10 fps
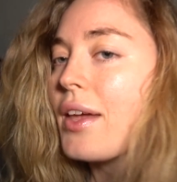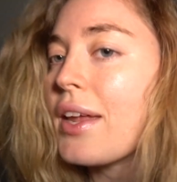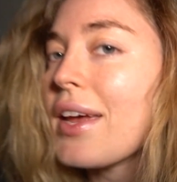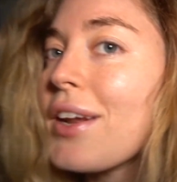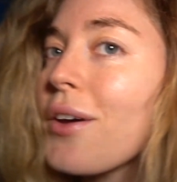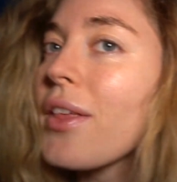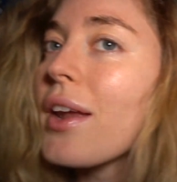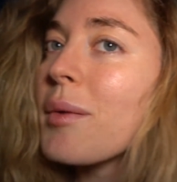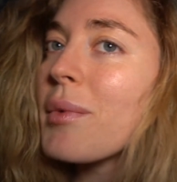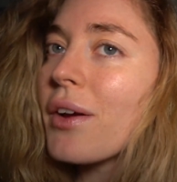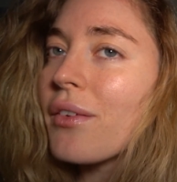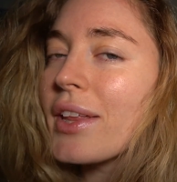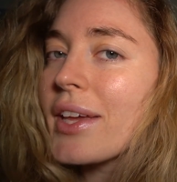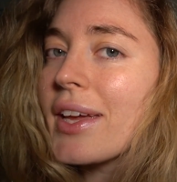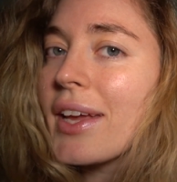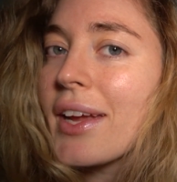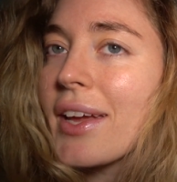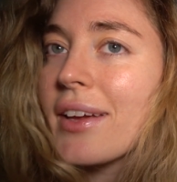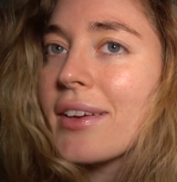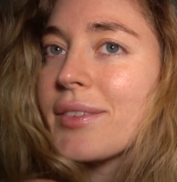And I know that I'm not really getting
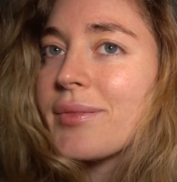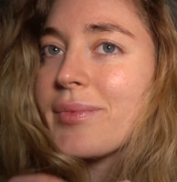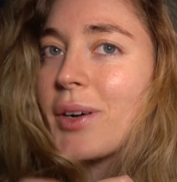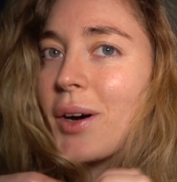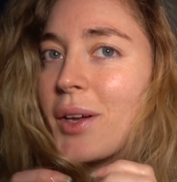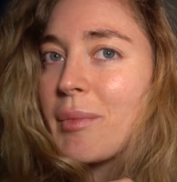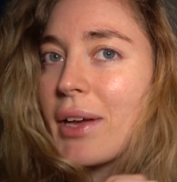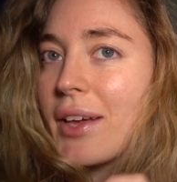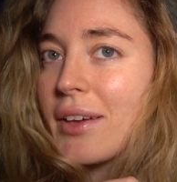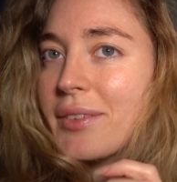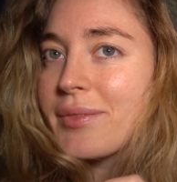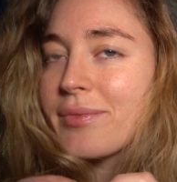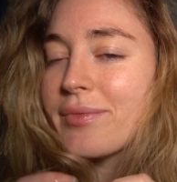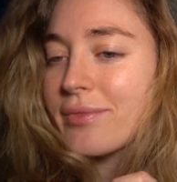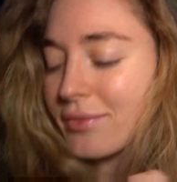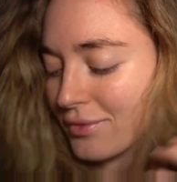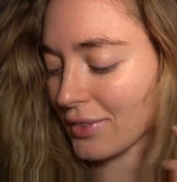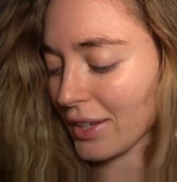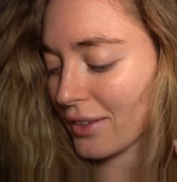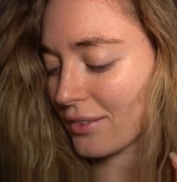it on
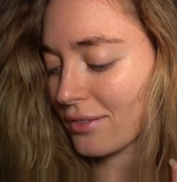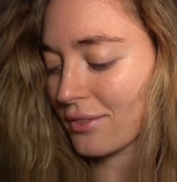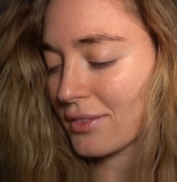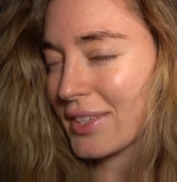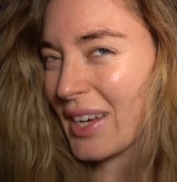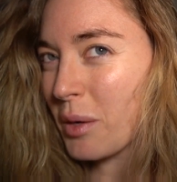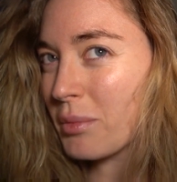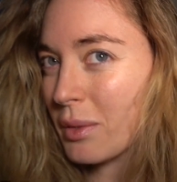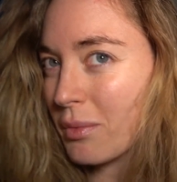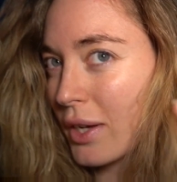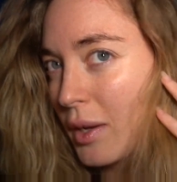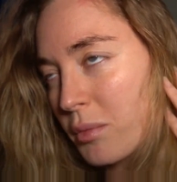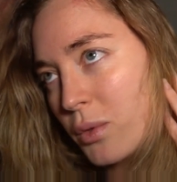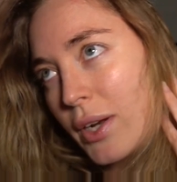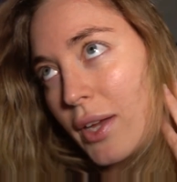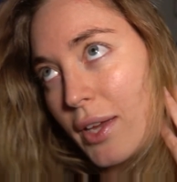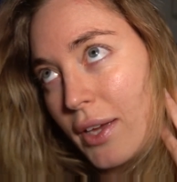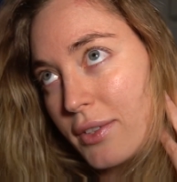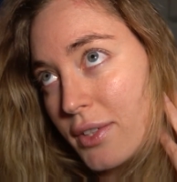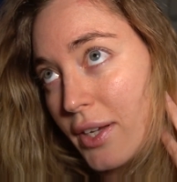my scalp sometimes when I
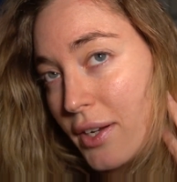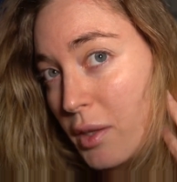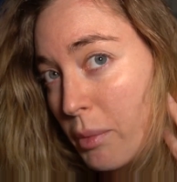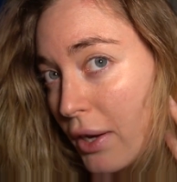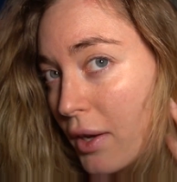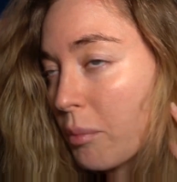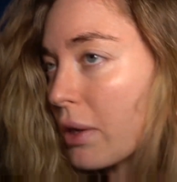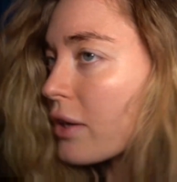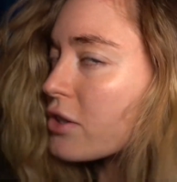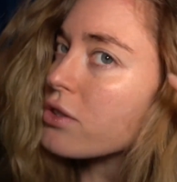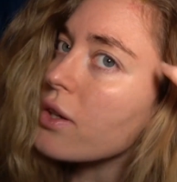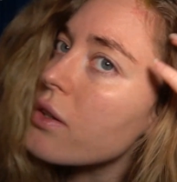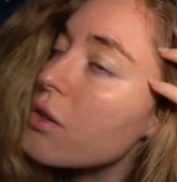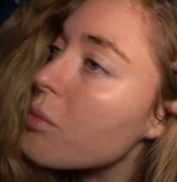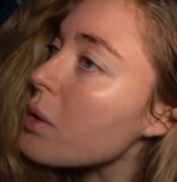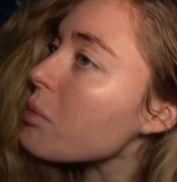can't see it in the back, but I just try to do my